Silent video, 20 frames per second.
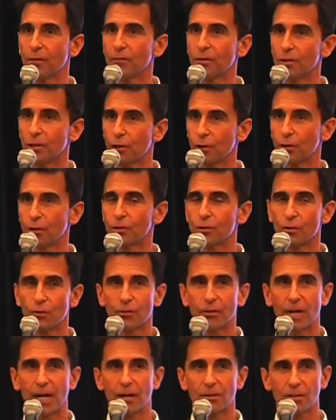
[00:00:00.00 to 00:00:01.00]
of the Year in
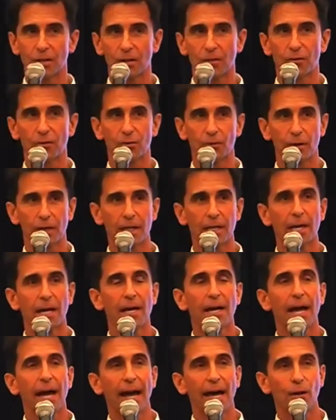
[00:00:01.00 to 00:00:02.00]
2003,
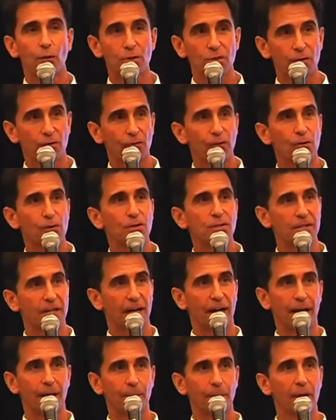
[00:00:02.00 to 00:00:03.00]
and it was the first
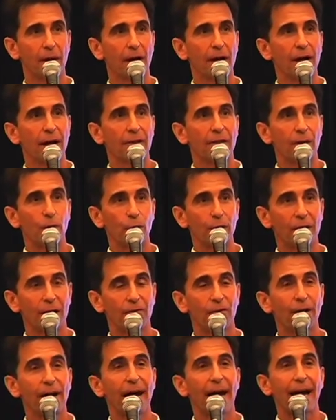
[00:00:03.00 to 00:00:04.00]
time that we
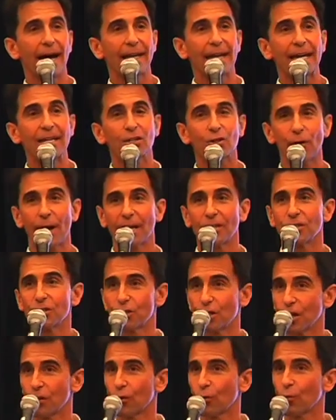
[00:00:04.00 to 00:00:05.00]
ever had a
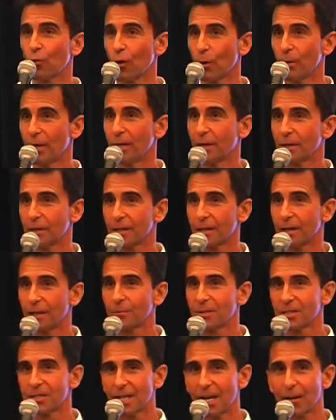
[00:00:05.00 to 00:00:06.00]
transgender woman
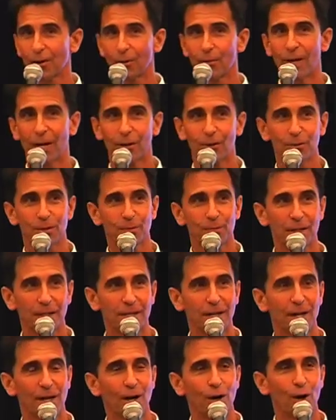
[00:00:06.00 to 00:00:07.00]
come to Sacramento to be
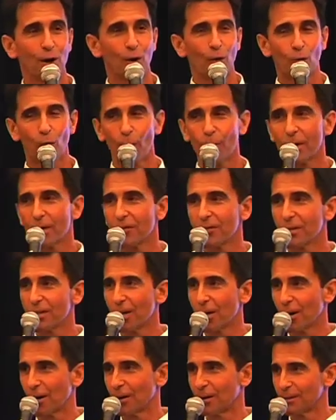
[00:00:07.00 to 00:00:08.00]
Woman of
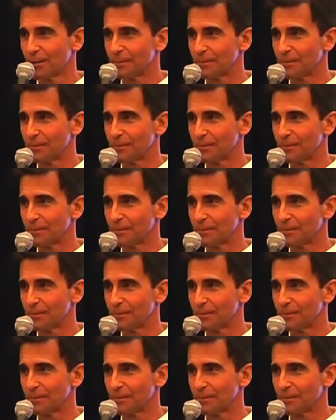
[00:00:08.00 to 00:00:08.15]
the Year.